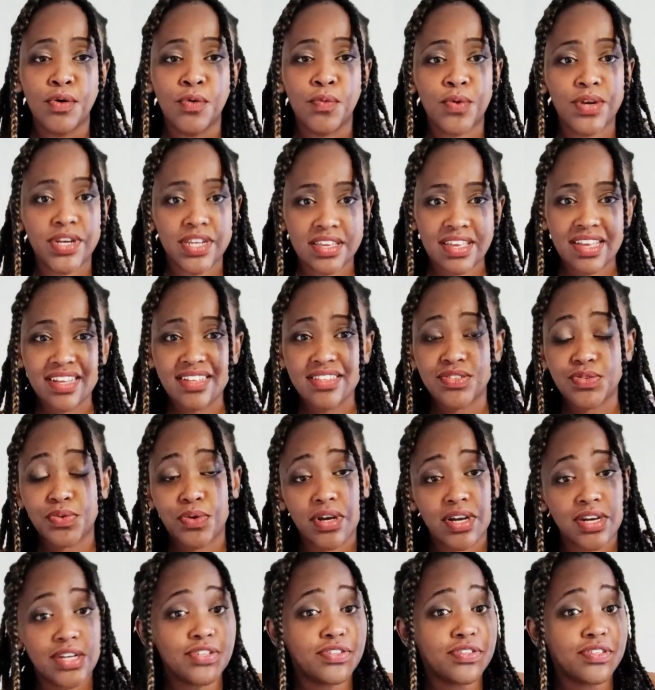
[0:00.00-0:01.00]
When it gets to
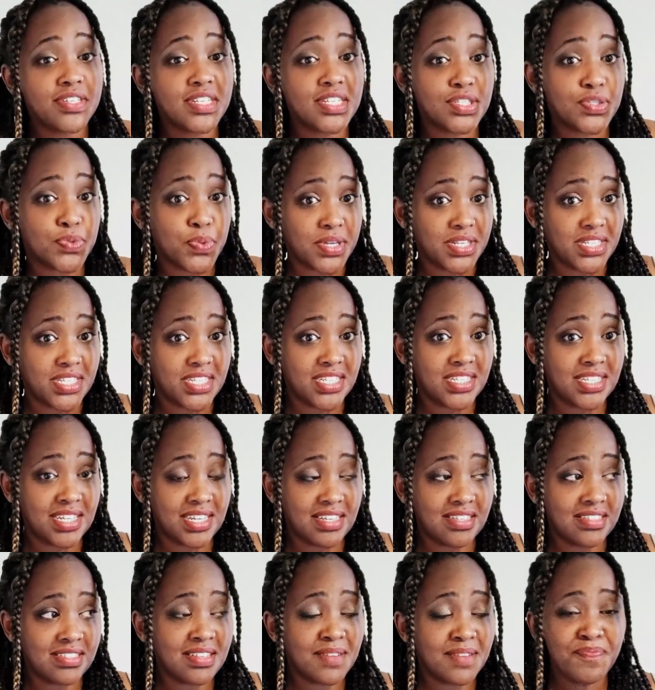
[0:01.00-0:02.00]
120
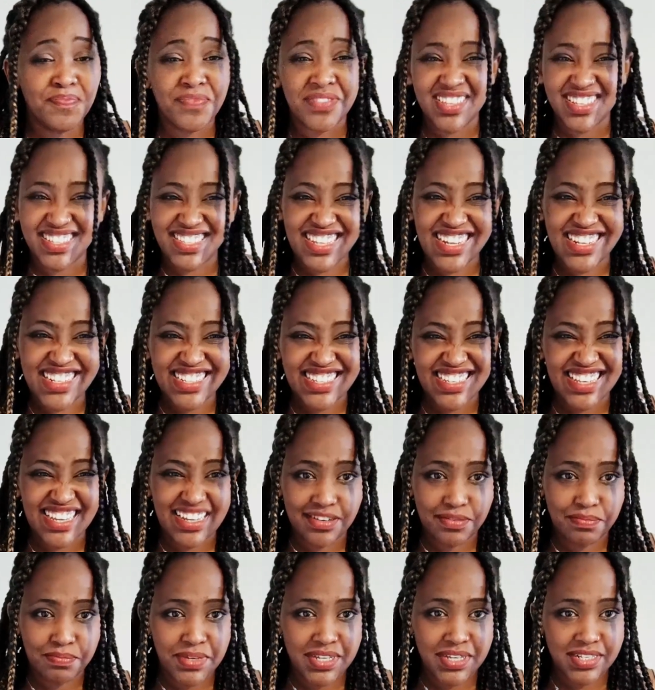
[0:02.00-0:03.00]
days, they start to get a
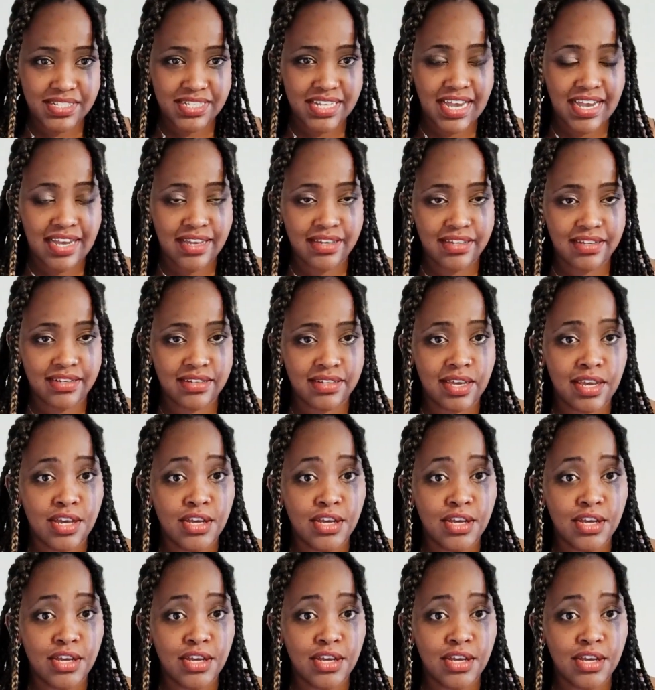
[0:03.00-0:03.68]
bit tired.